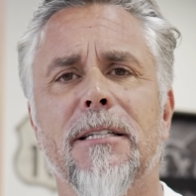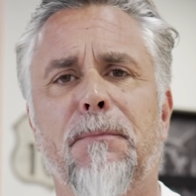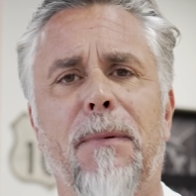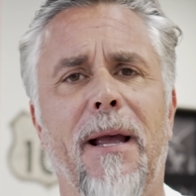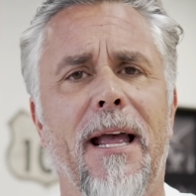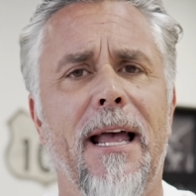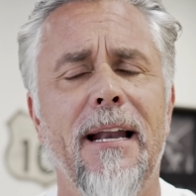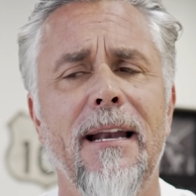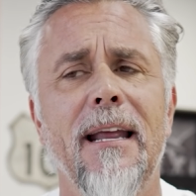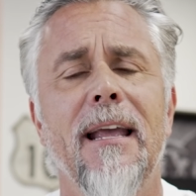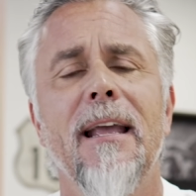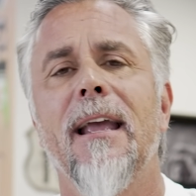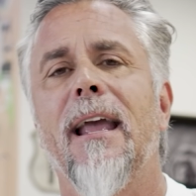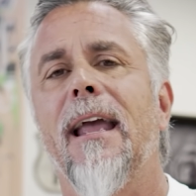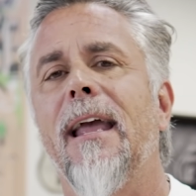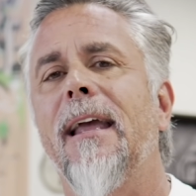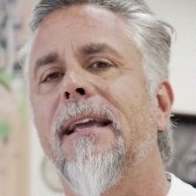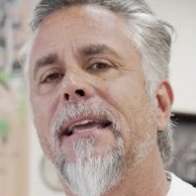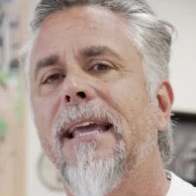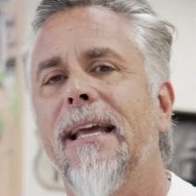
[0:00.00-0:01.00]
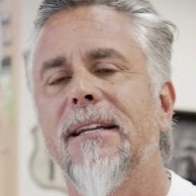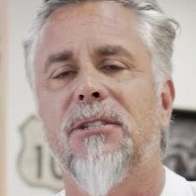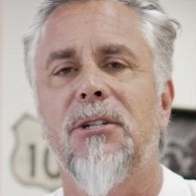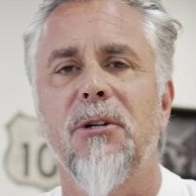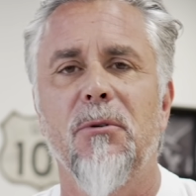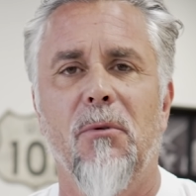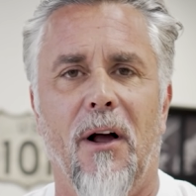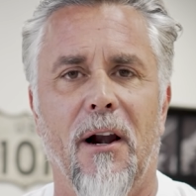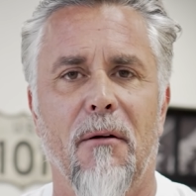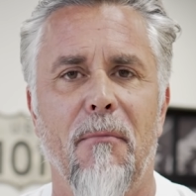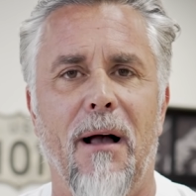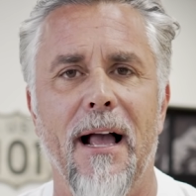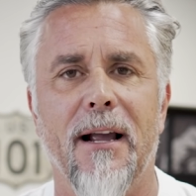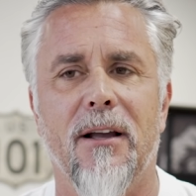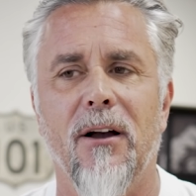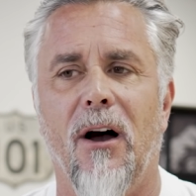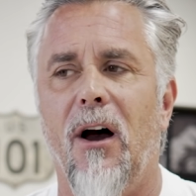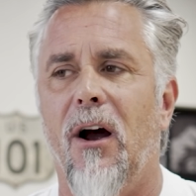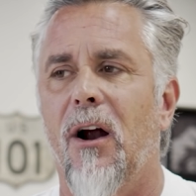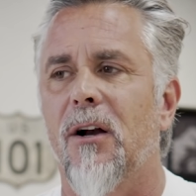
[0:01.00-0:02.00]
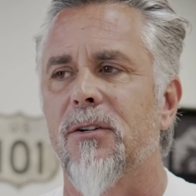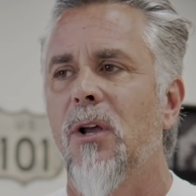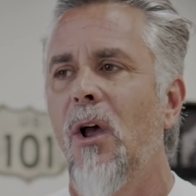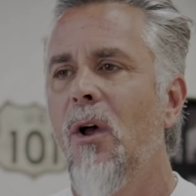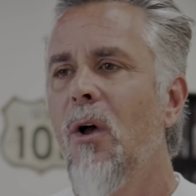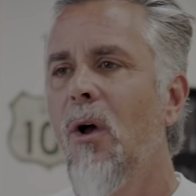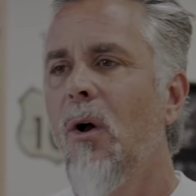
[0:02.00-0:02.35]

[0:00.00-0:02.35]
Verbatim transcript: spin, and get you one of my cars.